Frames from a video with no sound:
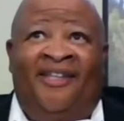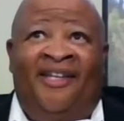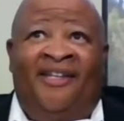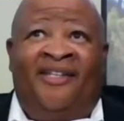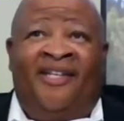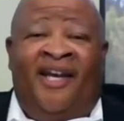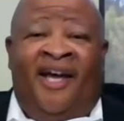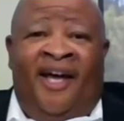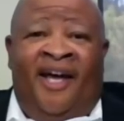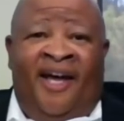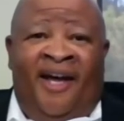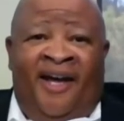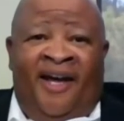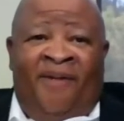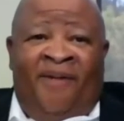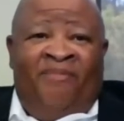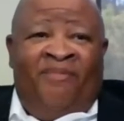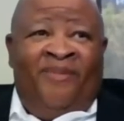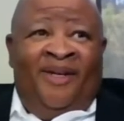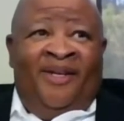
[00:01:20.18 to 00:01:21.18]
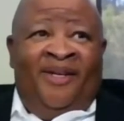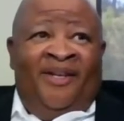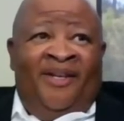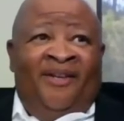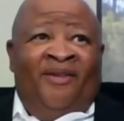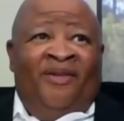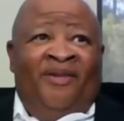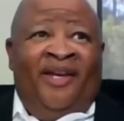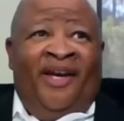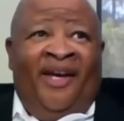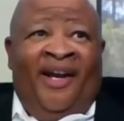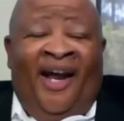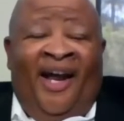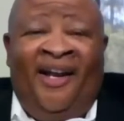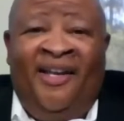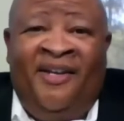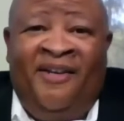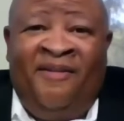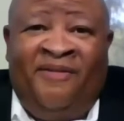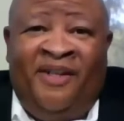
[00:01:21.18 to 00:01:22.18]
At the time that
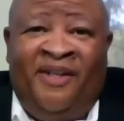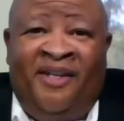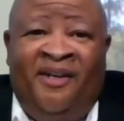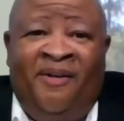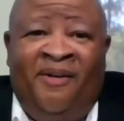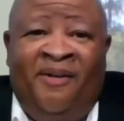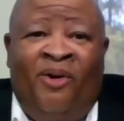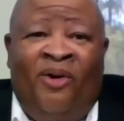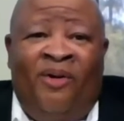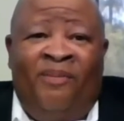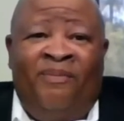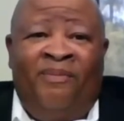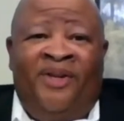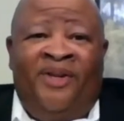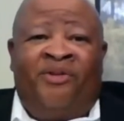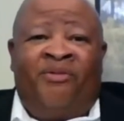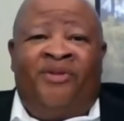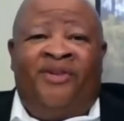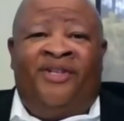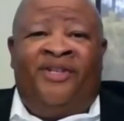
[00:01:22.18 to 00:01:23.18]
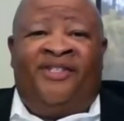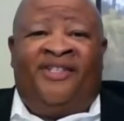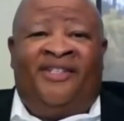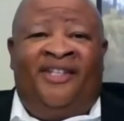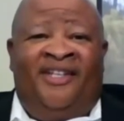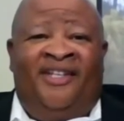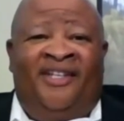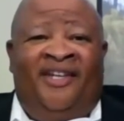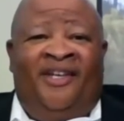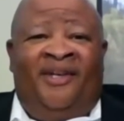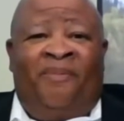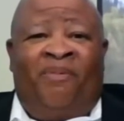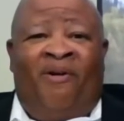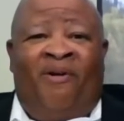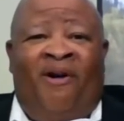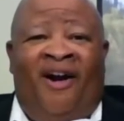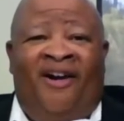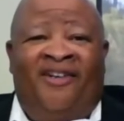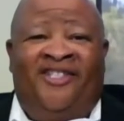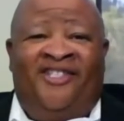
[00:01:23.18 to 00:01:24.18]
I lived in apartment 3C in the
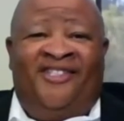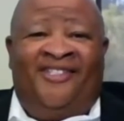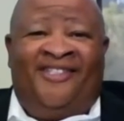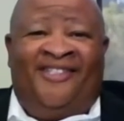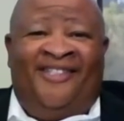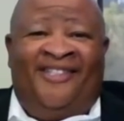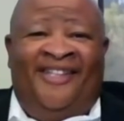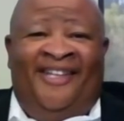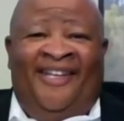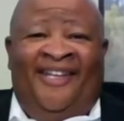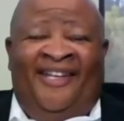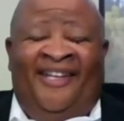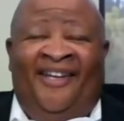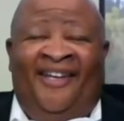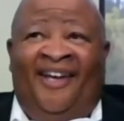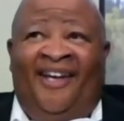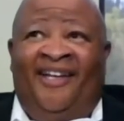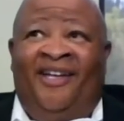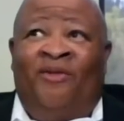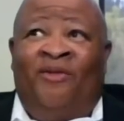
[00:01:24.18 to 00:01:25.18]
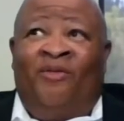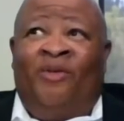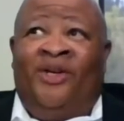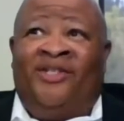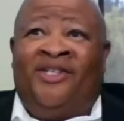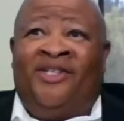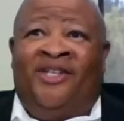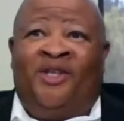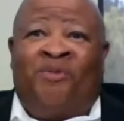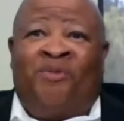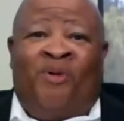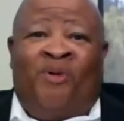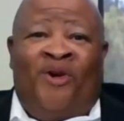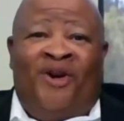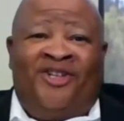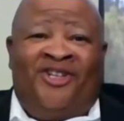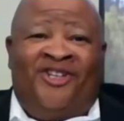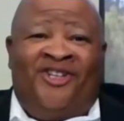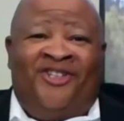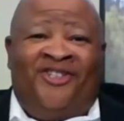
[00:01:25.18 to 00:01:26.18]
projects, it wasn't as
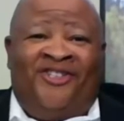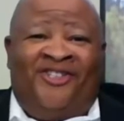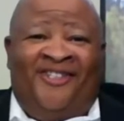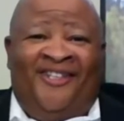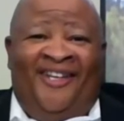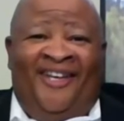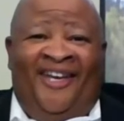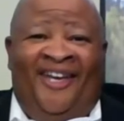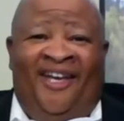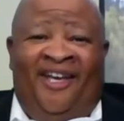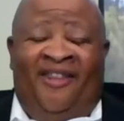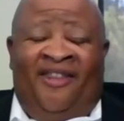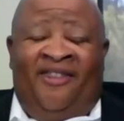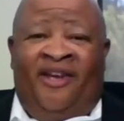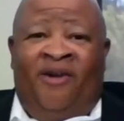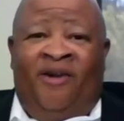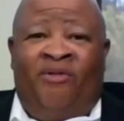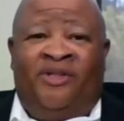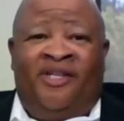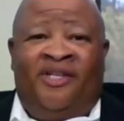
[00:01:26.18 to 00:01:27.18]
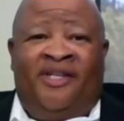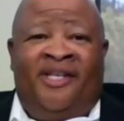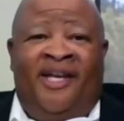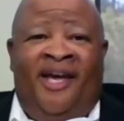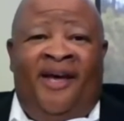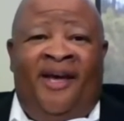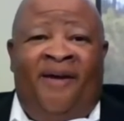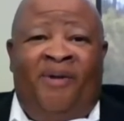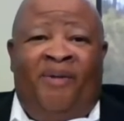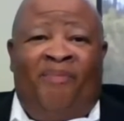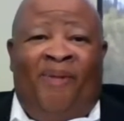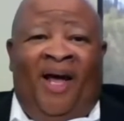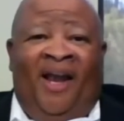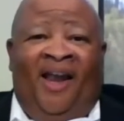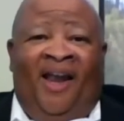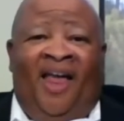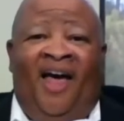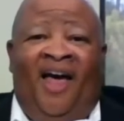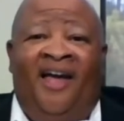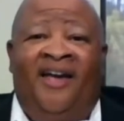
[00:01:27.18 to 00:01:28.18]
precious. And there was a time in
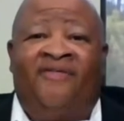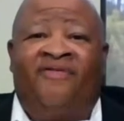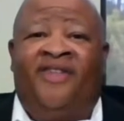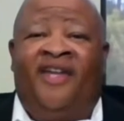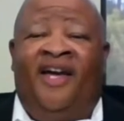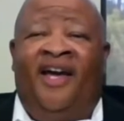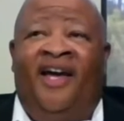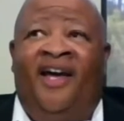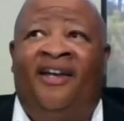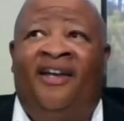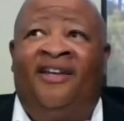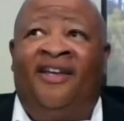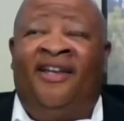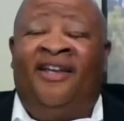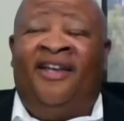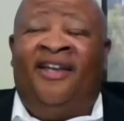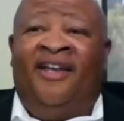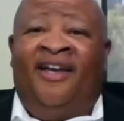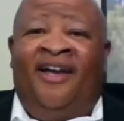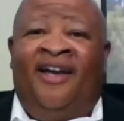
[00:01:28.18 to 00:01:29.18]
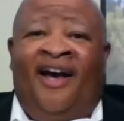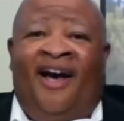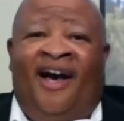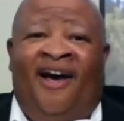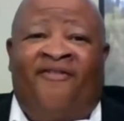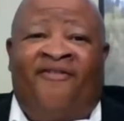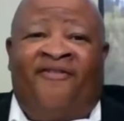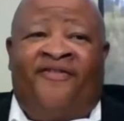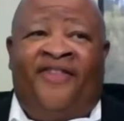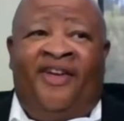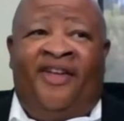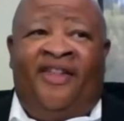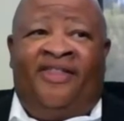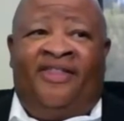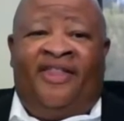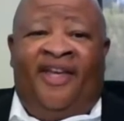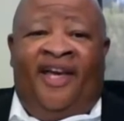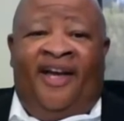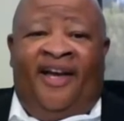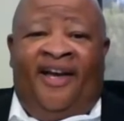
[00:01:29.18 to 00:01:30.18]
my life that I
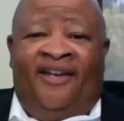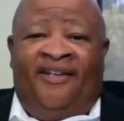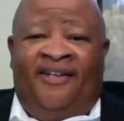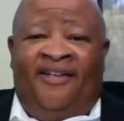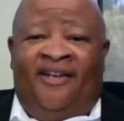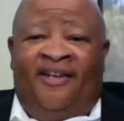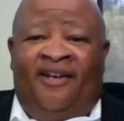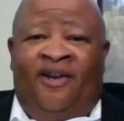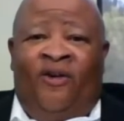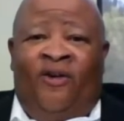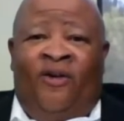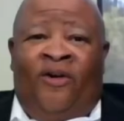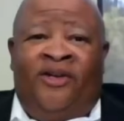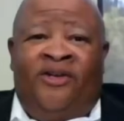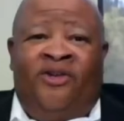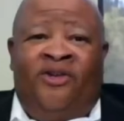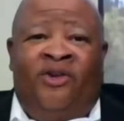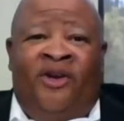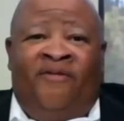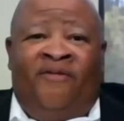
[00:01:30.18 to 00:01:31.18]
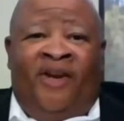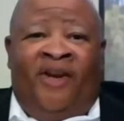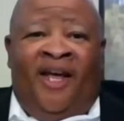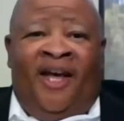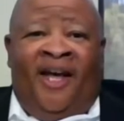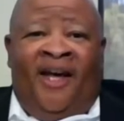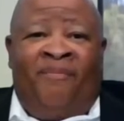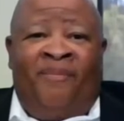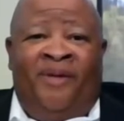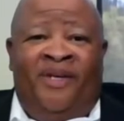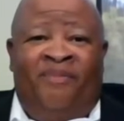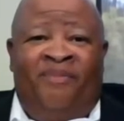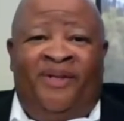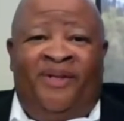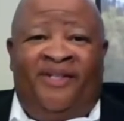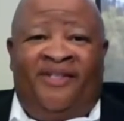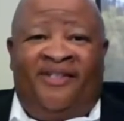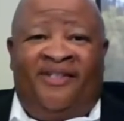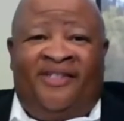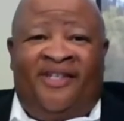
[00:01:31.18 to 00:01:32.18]
felt that, Lord, you have allowed me to
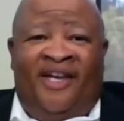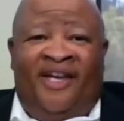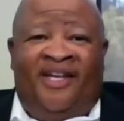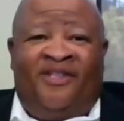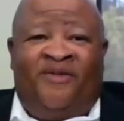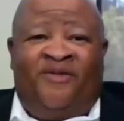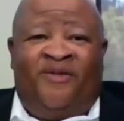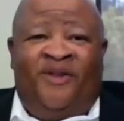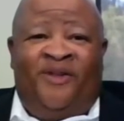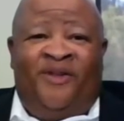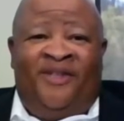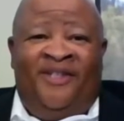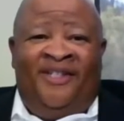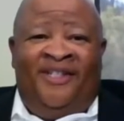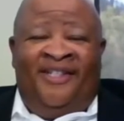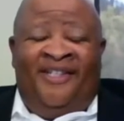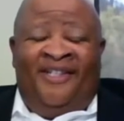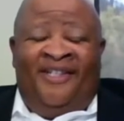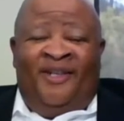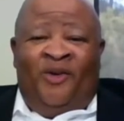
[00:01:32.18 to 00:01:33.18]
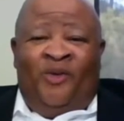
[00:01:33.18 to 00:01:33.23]
be successful.